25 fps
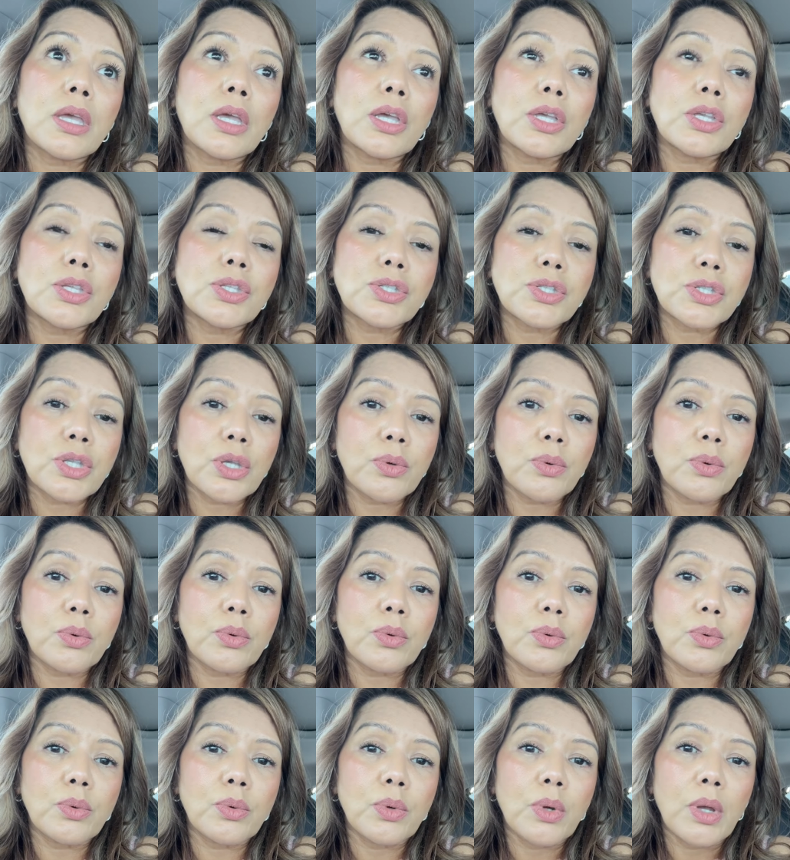
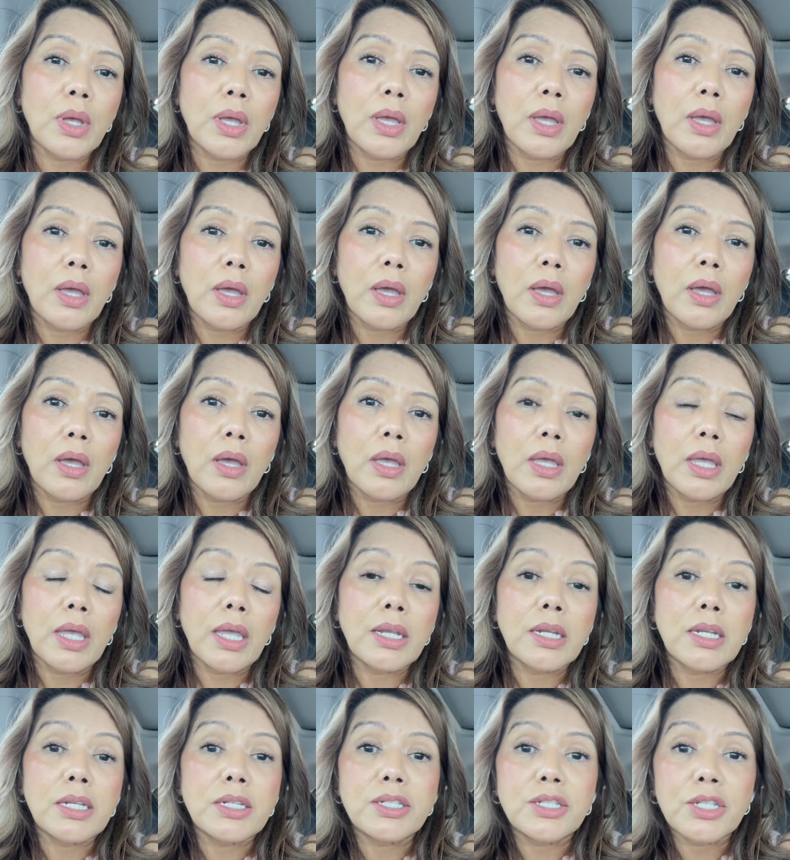so
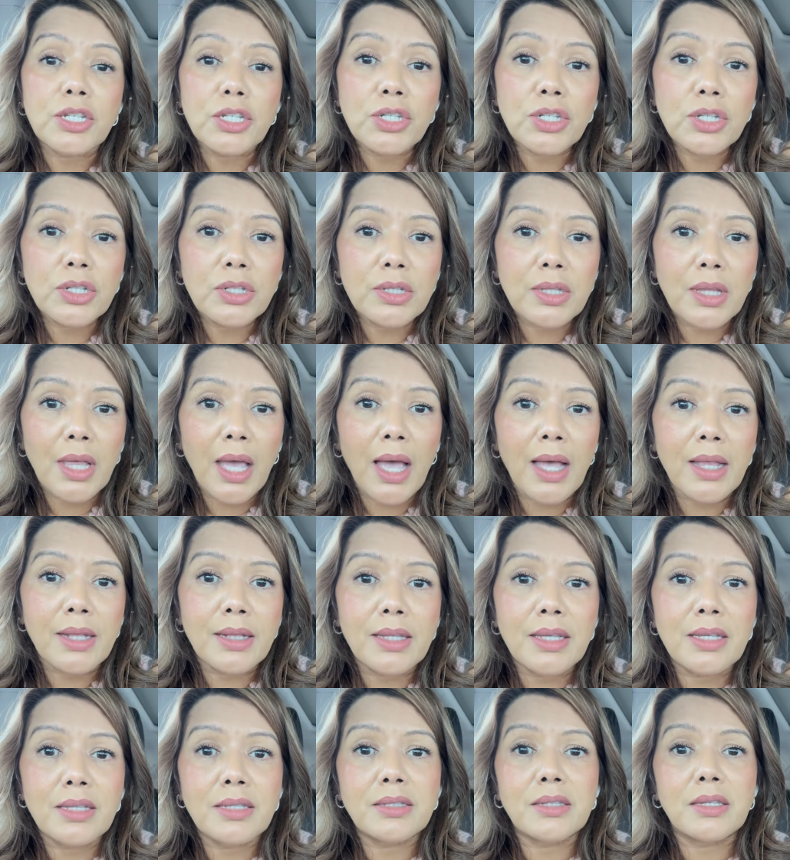in addition to that,
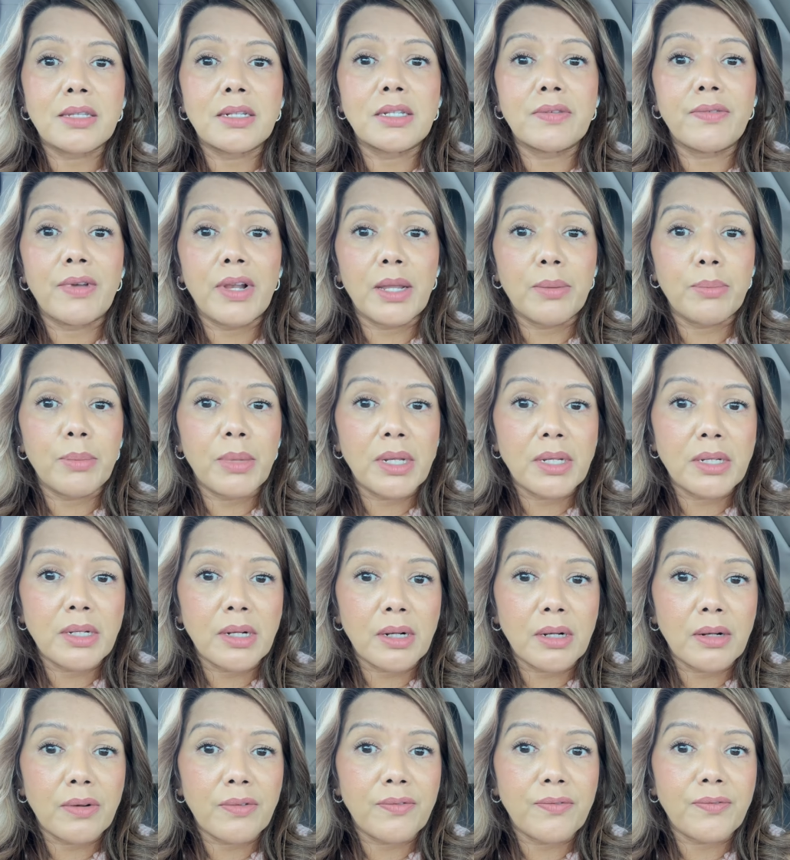there's
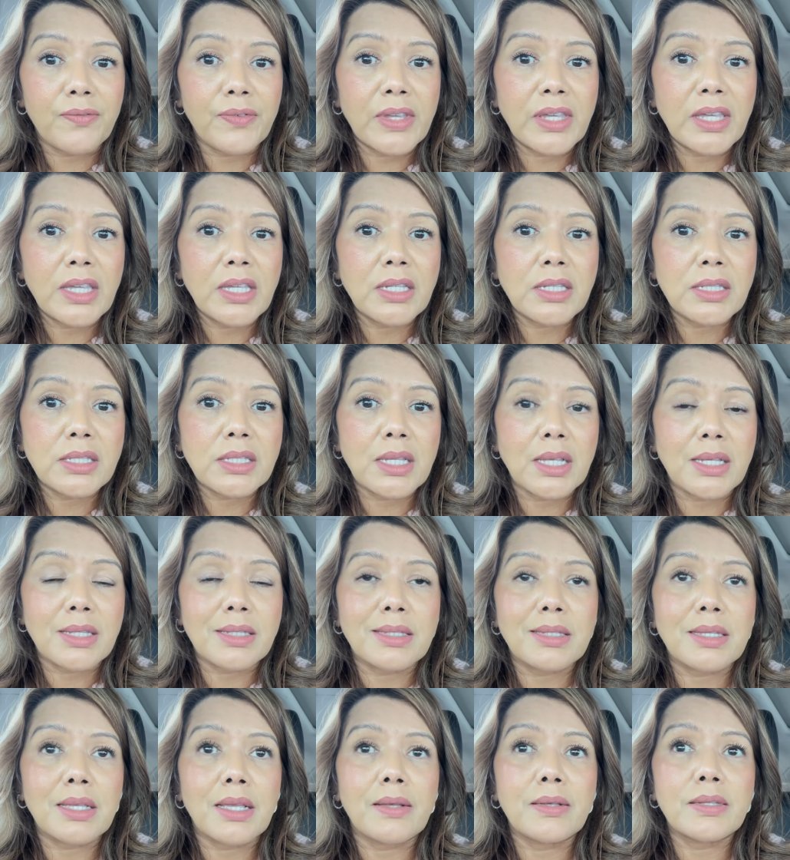developmental fees.
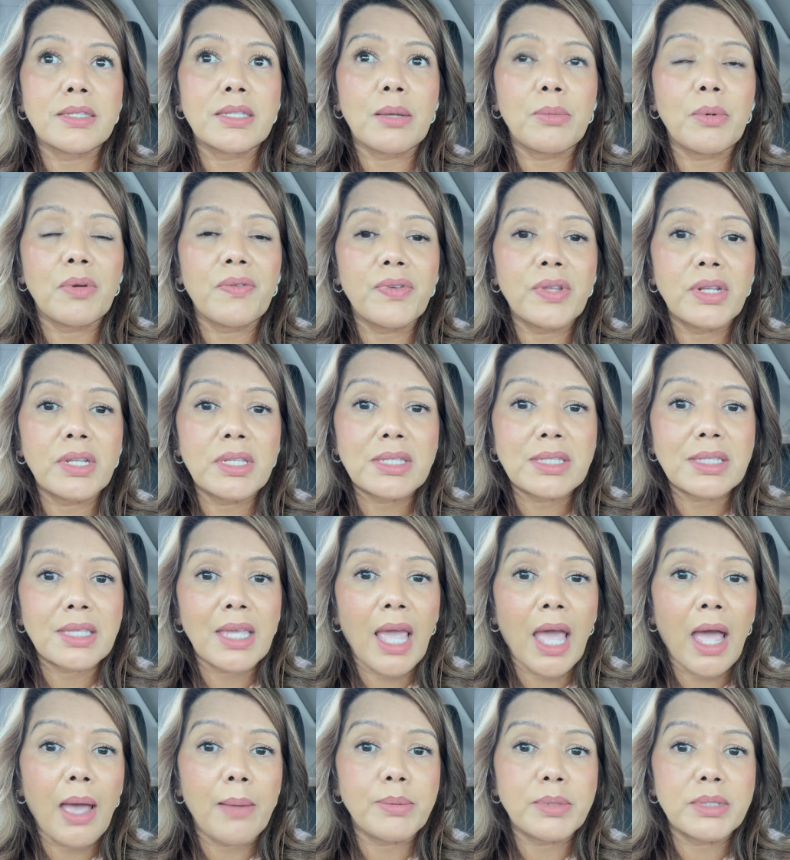There's, some of it is
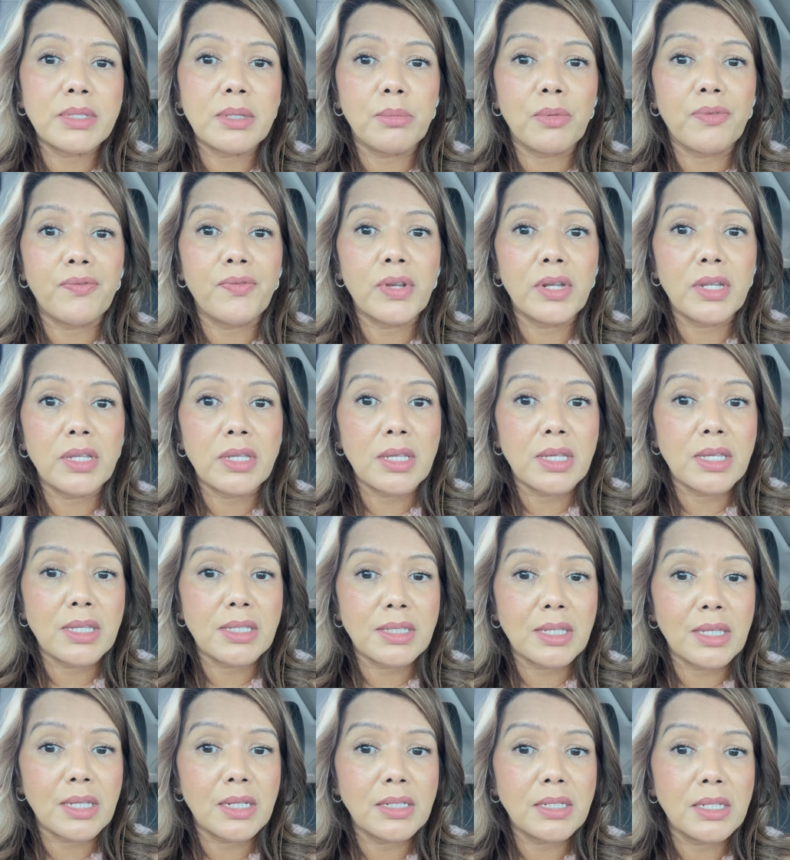capped, some of it
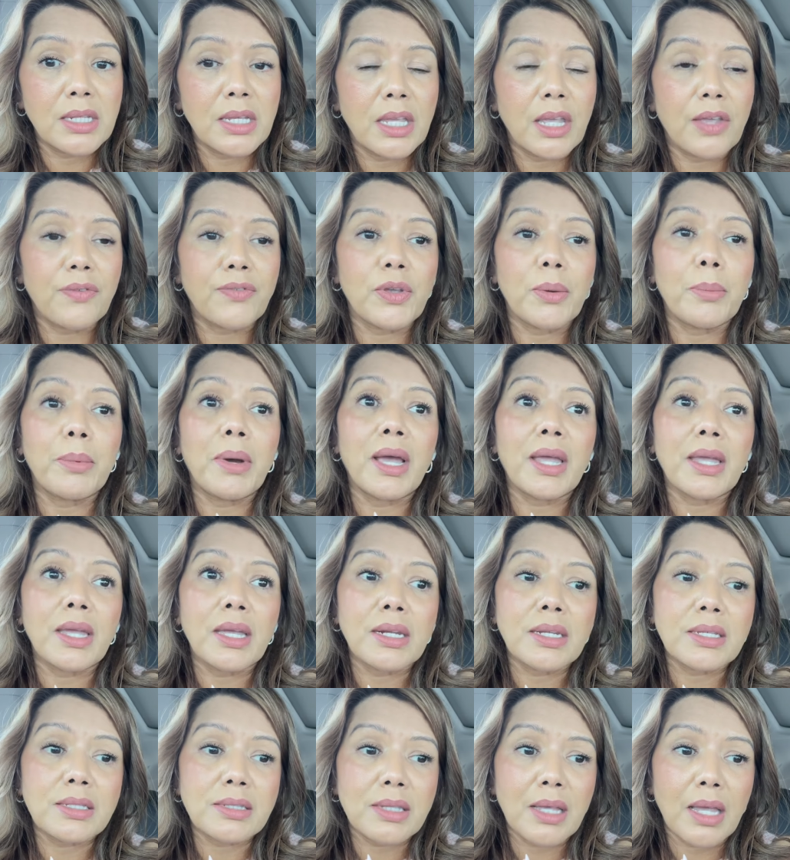isn't. If you're buying
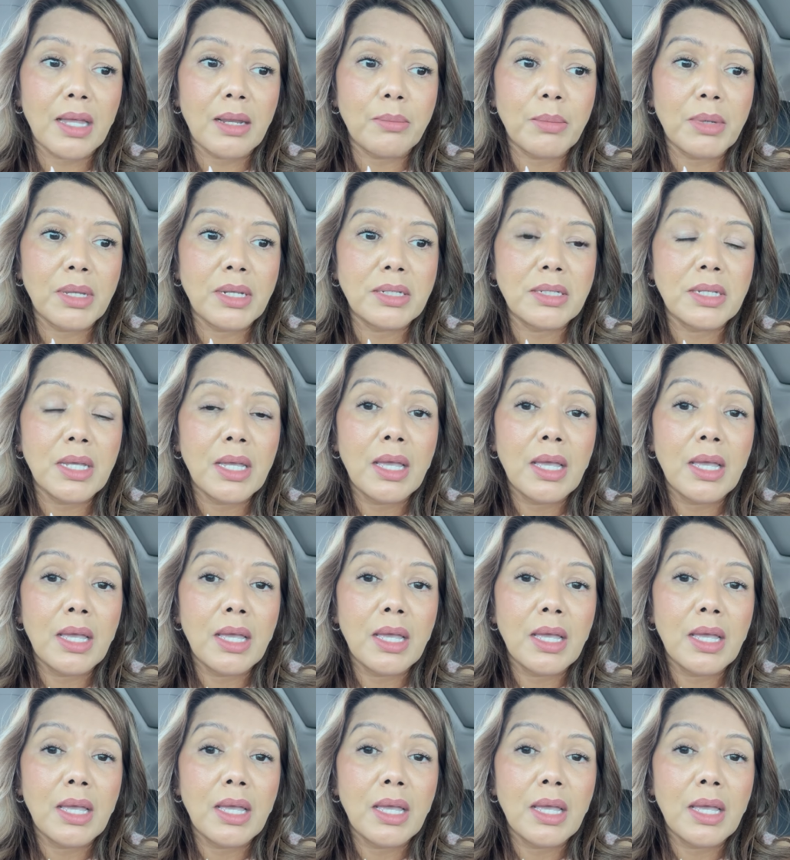an assignment,